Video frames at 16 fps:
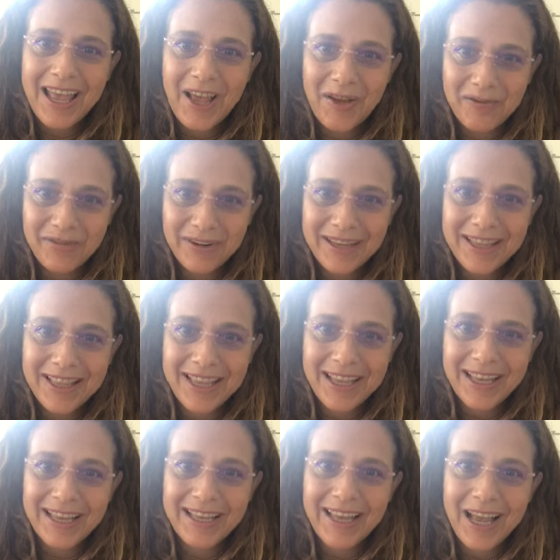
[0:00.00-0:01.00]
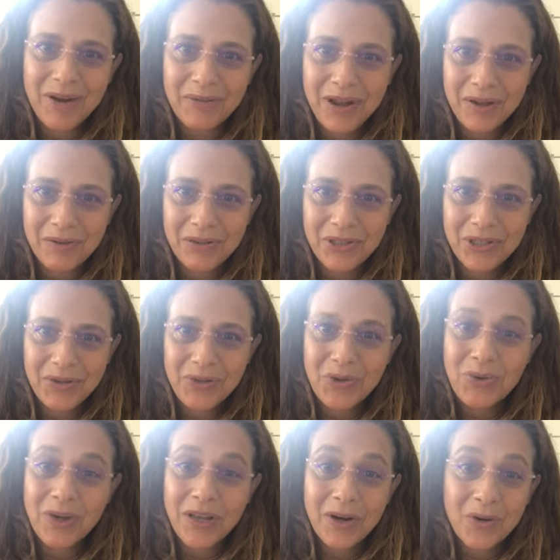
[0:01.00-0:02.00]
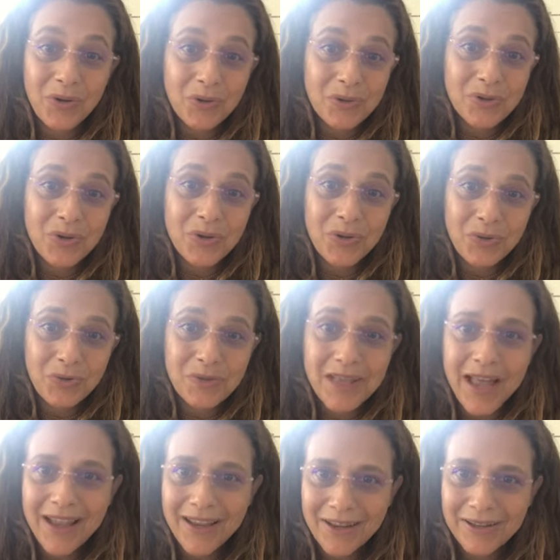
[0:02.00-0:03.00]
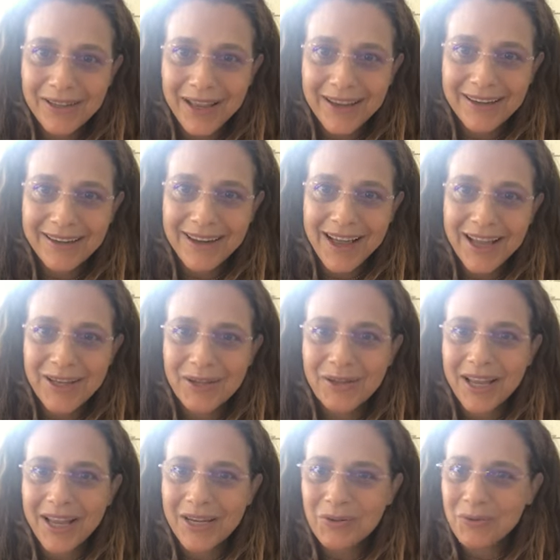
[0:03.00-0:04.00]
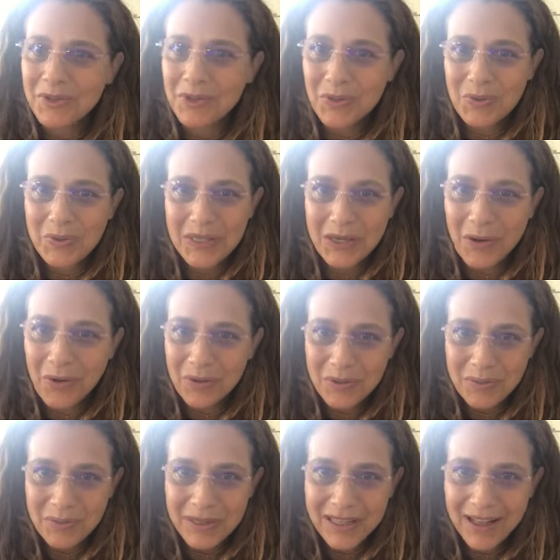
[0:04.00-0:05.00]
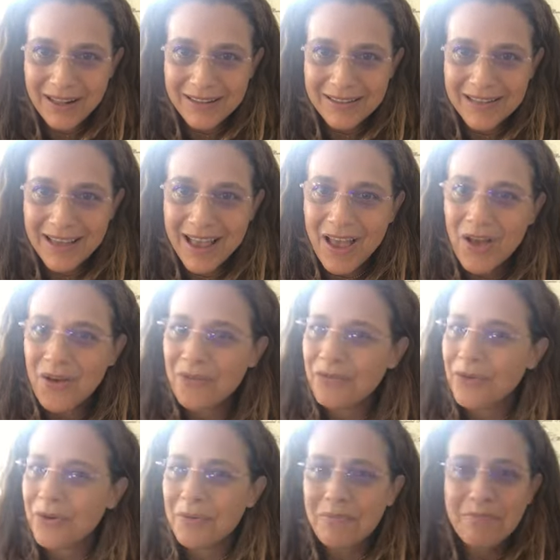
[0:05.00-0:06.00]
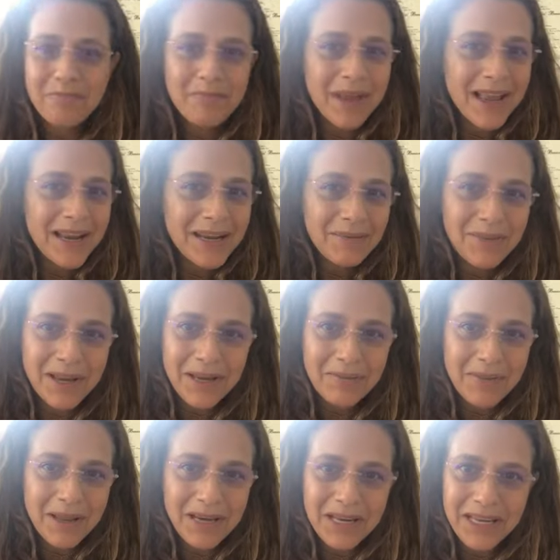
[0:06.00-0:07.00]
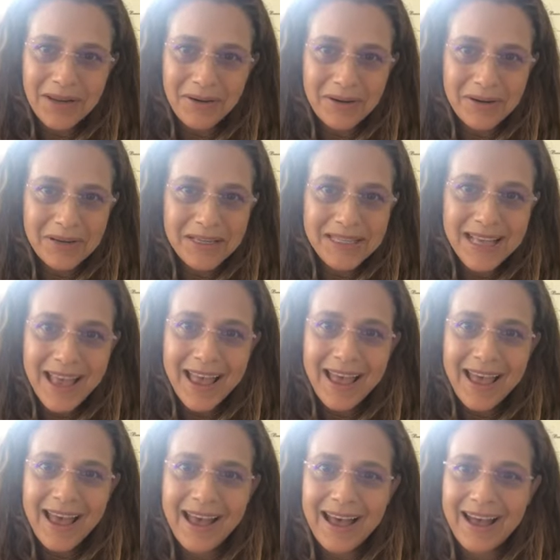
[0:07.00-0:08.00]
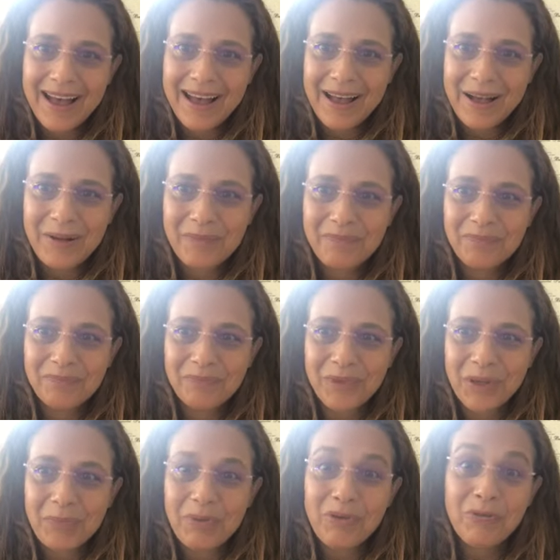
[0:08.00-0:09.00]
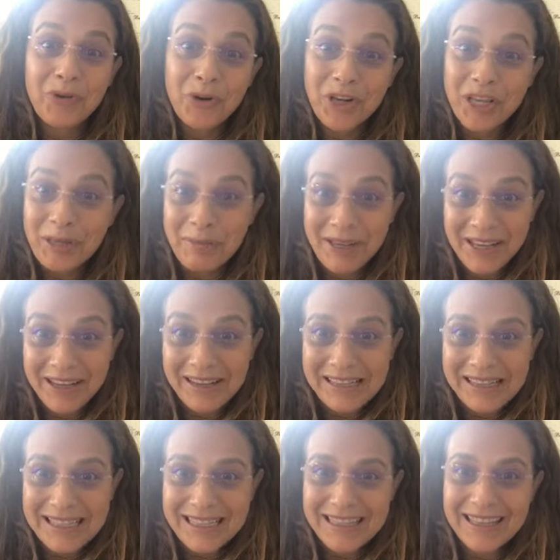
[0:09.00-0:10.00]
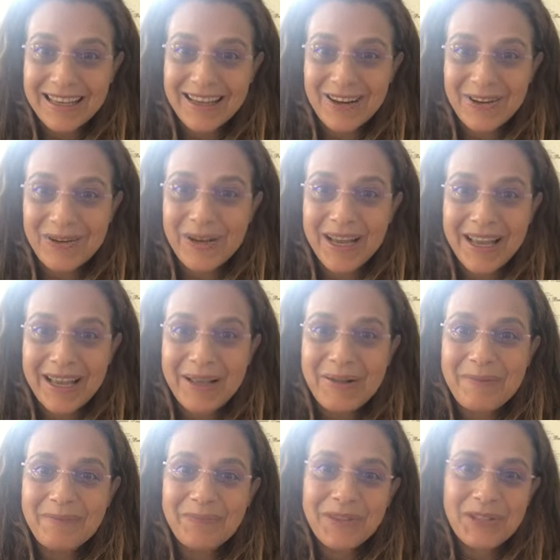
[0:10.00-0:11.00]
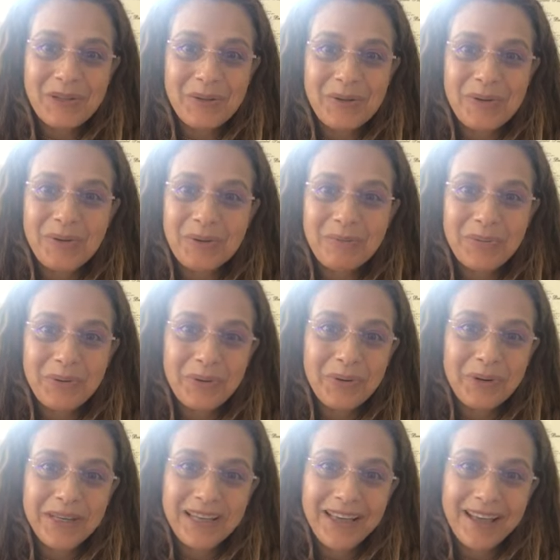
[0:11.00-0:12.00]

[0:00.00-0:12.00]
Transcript: everything around you. You can also use iodine. Iodine was used in hospitals for many years before chemicals. Okay, so you can put